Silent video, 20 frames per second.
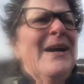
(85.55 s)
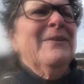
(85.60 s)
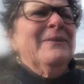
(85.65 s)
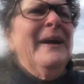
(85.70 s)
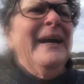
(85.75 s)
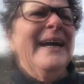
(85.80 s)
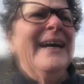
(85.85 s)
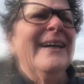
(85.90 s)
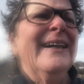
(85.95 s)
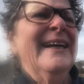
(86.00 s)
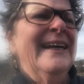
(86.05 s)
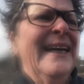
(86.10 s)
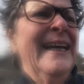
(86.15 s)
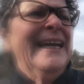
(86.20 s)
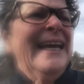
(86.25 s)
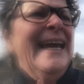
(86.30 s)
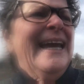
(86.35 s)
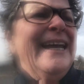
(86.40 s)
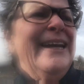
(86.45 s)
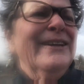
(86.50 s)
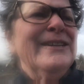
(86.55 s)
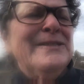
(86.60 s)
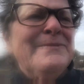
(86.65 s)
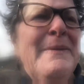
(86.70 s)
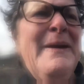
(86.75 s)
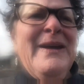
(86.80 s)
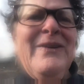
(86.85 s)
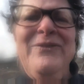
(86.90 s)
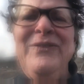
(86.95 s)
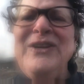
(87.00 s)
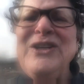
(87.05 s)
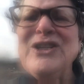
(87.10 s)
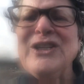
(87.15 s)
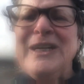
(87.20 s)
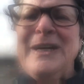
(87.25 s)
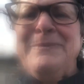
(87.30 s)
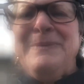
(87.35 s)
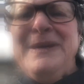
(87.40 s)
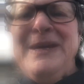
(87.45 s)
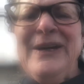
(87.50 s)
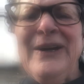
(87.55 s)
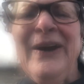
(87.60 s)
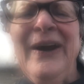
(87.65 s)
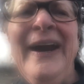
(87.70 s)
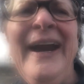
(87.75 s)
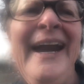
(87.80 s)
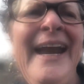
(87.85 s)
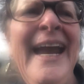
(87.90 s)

Well, here's a man fishing up here.